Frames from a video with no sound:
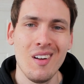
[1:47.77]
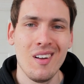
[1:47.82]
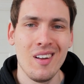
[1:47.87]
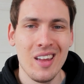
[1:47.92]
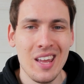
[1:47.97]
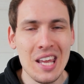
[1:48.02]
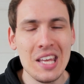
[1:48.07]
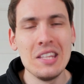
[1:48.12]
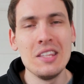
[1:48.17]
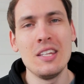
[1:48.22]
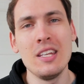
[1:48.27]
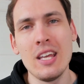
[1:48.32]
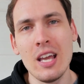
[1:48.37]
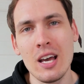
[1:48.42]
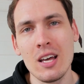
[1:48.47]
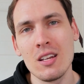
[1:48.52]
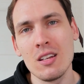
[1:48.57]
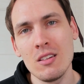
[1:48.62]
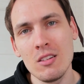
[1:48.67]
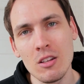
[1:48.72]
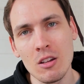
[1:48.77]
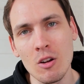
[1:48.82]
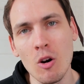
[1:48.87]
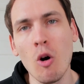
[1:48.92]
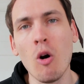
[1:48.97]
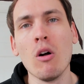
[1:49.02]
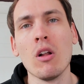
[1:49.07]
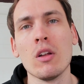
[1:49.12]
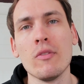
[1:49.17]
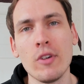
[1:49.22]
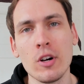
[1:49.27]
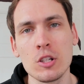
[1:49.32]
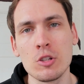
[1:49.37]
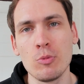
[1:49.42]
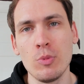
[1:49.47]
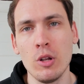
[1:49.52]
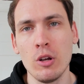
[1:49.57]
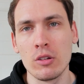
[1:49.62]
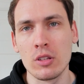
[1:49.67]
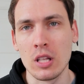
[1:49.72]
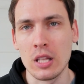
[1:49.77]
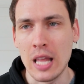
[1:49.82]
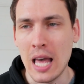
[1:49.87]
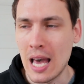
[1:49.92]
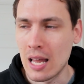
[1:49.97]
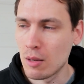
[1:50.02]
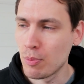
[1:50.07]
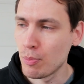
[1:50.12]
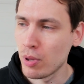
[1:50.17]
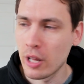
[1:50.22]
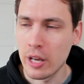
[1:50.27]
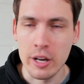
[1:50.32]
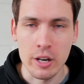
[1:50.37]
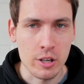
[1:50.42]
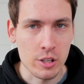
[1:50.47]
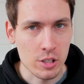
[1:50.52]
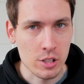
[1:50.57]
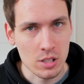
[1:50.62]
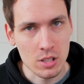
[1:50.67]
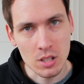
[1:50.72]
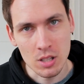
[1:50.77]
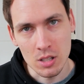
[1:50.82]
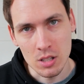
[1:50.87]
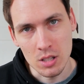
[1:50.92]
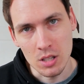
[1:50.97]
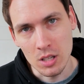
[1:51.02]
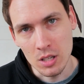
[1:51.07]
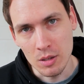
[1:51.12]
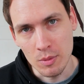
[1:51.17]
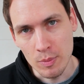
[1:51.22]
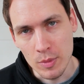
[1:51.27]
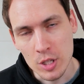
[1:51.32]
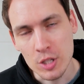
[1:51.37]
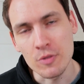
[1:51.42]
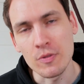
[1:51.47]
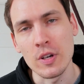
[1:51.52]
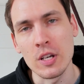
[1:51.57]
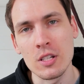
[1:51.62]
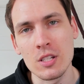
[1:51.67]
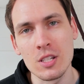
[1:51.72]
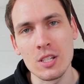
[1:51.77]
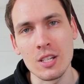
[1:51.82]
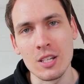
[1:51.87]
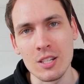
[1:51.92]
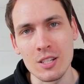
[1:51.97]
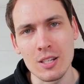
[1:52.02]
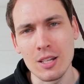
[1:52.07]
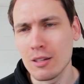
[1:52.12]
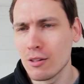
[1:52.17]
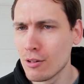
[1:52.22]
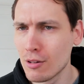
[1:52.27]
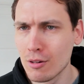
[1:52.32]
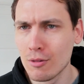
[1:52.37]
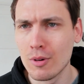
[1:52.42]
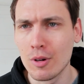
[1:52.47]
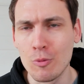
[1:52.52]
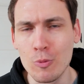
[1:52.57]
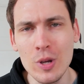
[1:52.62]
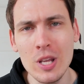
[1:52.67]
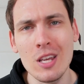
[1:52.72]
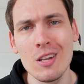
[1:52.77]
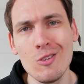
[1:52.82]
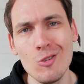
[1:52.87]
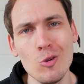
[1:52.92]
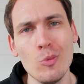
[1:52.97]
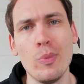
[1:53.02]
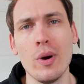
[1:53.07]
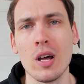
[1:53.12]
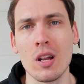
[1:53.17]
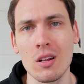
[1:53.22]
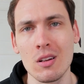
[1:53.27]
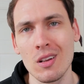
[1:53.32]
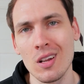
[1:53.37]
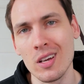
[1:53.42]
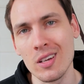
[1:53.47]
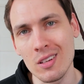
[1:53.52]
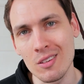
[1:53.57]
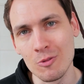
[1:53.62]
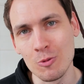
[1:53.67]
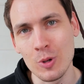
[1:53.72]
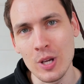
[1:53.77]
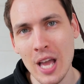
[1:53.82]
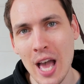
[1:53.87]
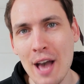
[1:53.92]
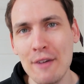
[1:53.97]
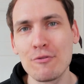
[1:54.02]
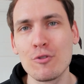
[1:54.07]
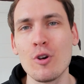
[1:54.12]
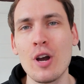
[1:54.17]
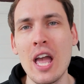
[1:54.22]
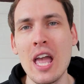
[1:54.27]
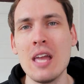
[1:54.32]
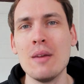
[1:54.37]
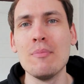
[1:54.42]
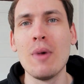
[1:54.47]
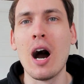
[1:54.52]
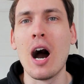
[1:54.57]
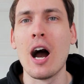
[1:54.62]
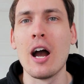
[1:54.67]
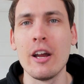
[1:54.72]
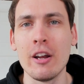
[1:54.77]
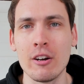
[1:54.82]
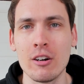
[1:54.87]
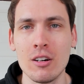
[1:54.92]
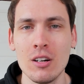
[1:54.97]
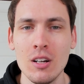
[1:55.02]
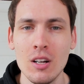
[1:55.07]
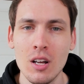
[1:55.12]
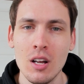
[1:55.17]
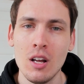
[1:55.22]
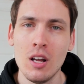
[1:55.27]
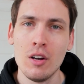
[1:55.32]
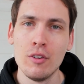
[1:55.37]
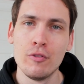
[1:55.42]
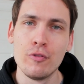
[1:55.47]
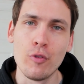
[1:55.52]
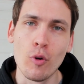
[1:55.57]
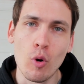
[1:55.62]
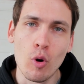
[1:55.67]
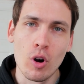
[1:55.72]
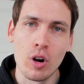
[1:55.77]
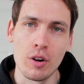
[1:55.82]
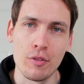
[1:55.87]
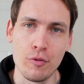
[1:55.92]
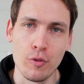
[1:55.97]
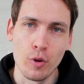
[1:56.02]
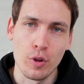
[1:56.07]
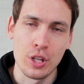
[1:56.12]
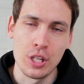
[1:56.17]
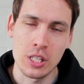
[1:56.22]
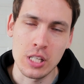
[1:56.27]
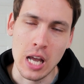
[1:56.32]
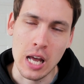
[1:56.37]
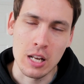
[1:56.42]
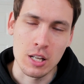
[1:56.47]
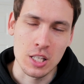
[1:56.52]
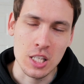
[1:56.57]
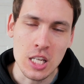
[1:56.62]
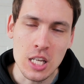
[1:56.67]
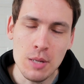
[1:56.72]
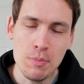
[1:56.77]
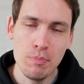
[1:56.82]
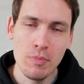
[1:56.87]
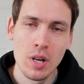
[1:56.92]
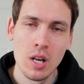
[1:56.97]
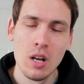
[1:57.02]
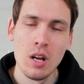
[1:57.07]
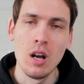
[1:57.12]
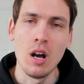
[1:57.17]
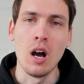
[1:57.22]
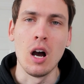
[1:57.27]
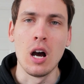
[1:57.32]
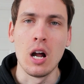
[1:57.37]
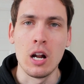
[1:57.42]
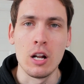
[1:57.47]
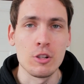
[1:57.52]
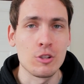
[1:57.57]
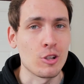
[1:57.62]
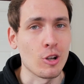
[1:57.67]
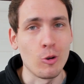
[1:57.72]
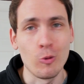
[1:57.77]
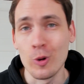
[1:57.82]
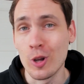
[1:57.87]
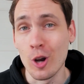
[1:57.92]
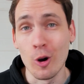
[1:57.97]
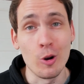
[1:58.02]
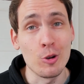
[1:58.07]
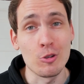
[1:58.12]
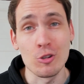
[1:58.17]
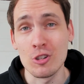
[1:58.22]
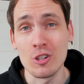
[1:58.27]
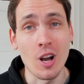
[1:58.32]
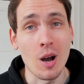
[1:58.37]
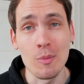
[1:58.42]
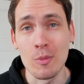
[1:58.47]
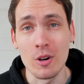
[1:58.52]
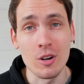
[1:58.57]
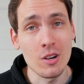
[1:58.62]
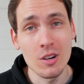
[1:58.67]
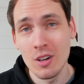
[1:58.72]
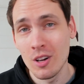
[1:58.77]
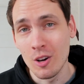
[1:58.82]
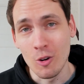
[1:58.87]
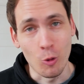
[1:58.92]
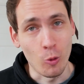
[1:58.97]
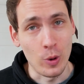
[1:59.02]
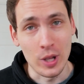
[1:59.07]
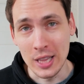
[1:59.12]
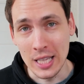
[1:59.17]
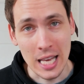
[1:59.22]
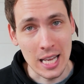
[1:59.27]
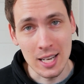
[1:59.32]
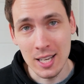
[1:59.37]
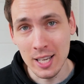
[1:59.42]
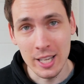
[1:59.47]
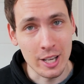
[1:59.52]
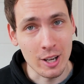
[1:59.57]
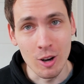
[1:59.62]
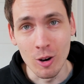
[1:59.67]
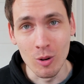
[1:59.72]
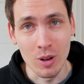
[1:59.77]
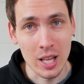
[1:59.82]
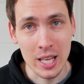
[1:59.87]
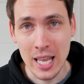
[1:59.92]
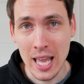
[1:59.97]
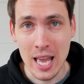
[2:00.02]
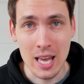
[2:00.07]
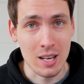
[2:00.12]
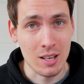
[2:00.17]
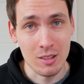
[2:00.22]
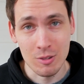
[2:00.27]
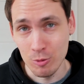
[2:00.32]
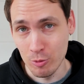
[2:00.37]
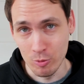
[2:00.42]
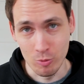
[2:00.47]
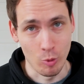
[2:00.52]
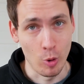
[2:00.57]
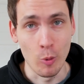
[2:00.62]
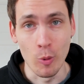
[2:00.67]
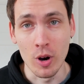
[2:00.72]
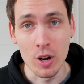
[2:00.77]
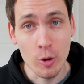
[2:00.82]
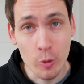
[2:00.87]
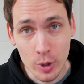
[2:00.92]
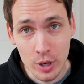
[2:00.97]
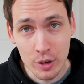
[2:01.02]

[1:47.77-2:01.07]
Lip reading: in the end, all of us, we looked at that, players and Misfits, and said, you know what, we can do better. Like, we have to aim higher for this kind of team. So we go into summer with that clear goal again. We want to win